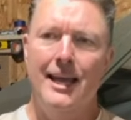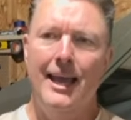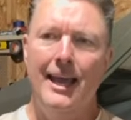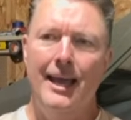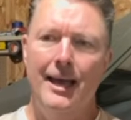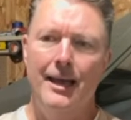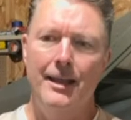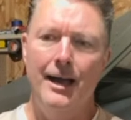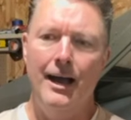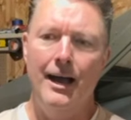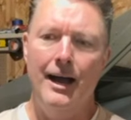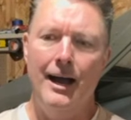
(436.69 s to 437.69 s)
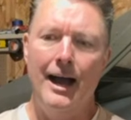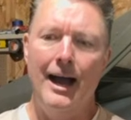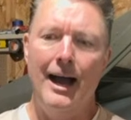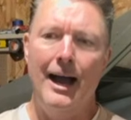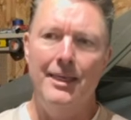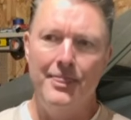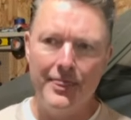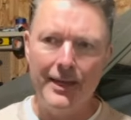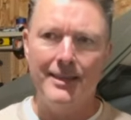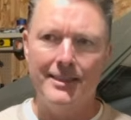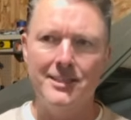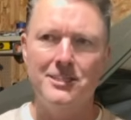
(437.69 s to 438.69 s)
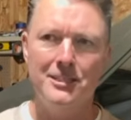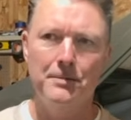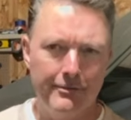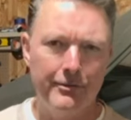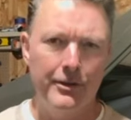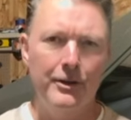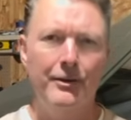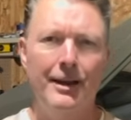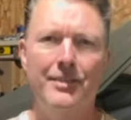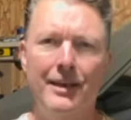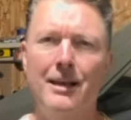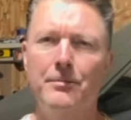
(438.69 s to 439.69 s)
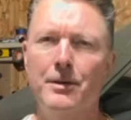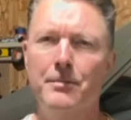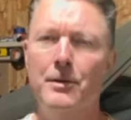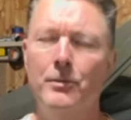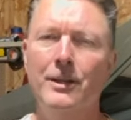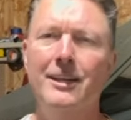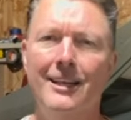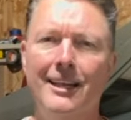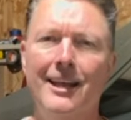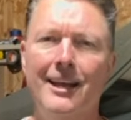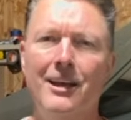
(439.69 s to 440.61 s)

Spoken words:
and I think this is for you, and I think I'm going to be willing to let it